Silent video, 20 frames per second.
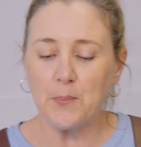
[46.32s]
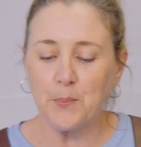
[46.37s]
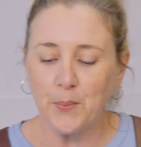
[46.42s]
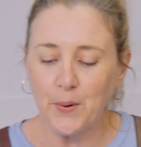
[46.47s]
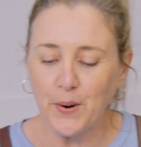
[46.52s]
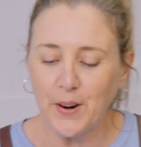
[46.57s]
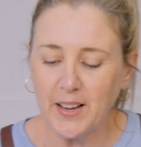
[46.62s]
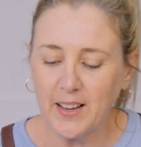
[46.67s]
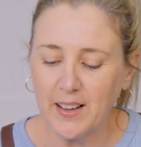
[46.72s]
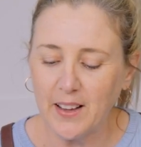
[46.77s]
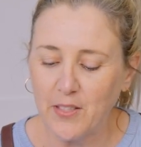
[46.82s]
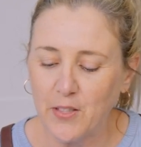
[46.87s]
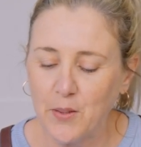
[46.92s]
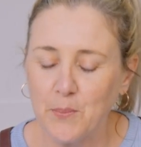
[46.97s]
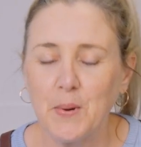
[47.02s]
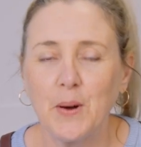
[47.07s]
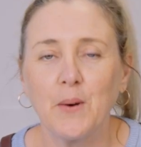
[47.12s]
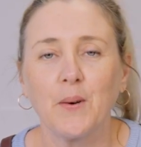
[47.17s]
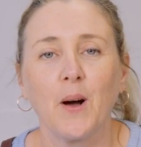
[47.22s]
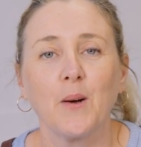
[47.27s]
to bring the
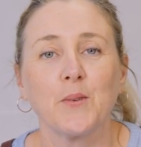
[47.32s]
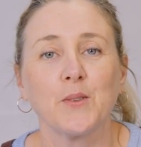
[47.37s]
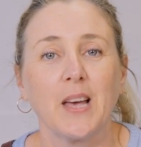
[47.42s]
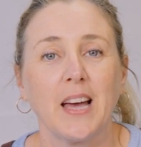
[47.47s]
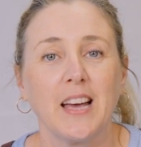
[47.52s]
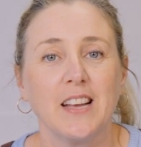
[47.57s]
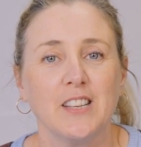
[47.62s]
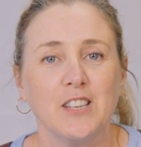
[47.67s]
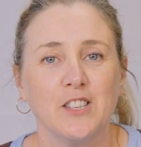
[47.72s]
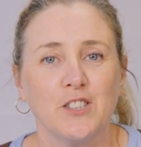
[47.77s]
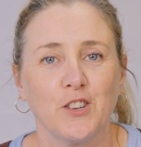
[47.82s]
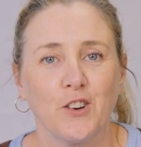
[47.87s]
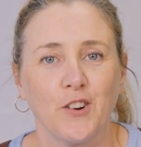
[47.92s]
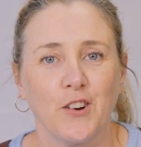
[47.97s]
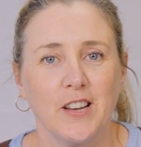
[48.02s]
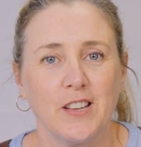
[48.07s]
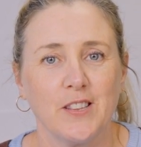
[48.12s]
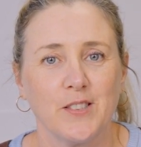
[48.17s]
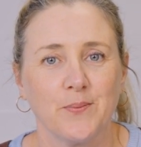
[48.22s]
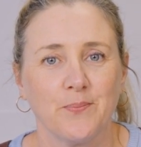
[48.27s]
milk up to 80
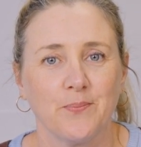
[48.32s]
degrees.